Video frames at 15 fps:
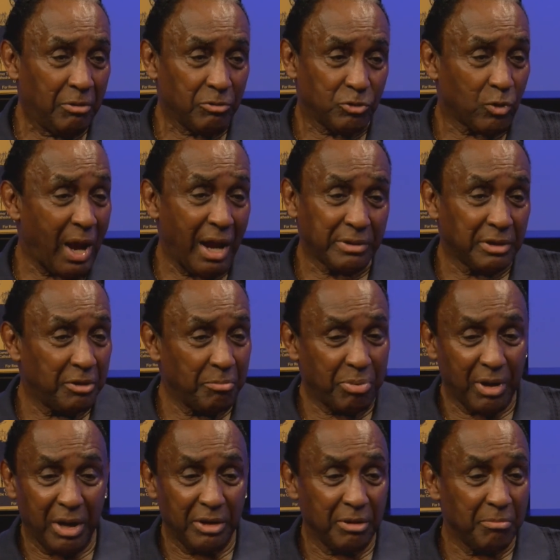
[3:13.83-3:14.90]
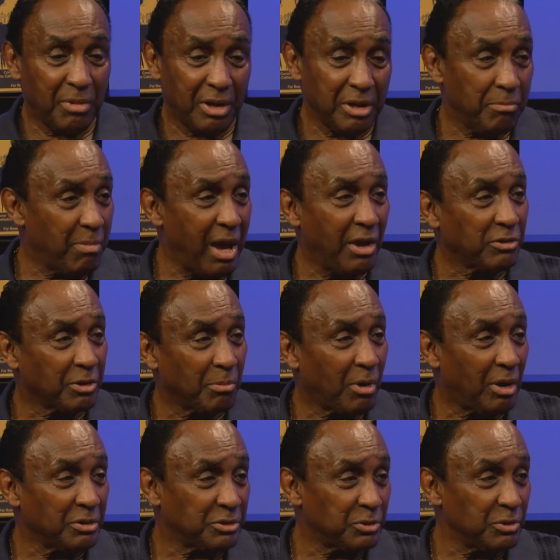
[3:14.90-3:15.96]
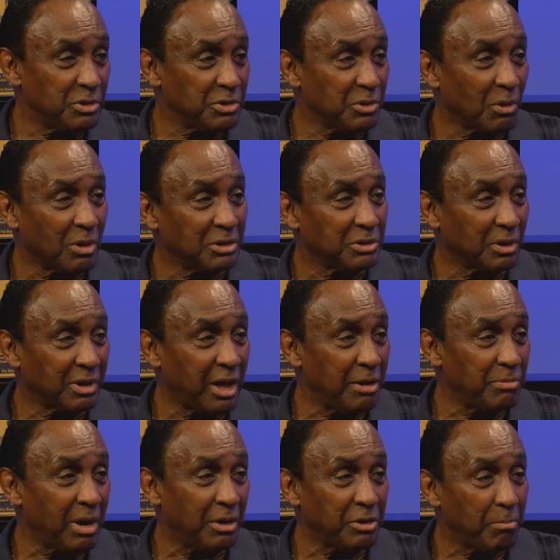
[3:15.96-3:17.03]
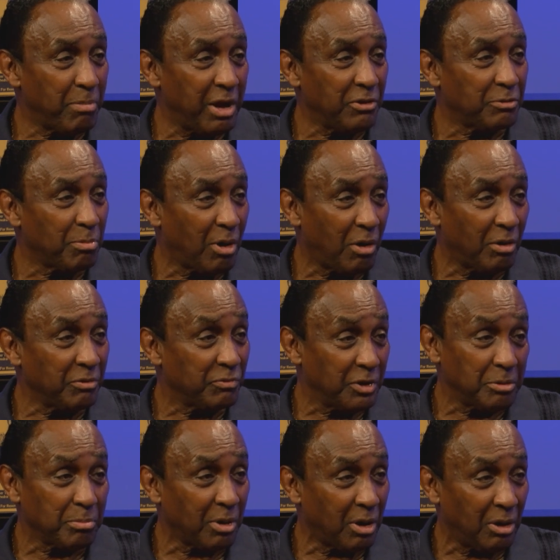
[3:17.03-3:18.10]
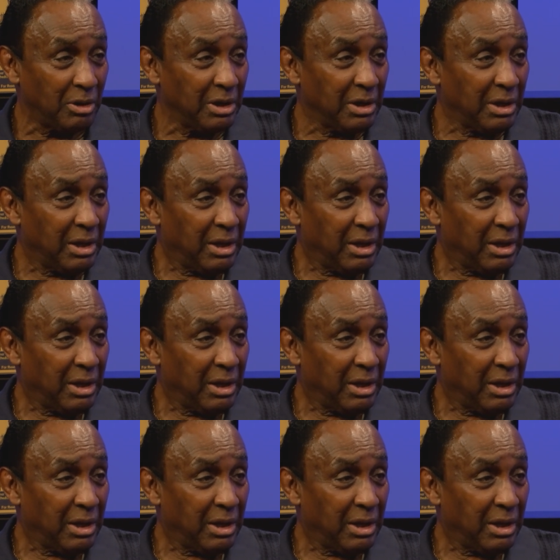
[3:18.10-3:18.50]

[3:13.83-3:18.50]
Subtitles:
Track didn't pay any money. Basketball was too short, so it came down to baseball and football.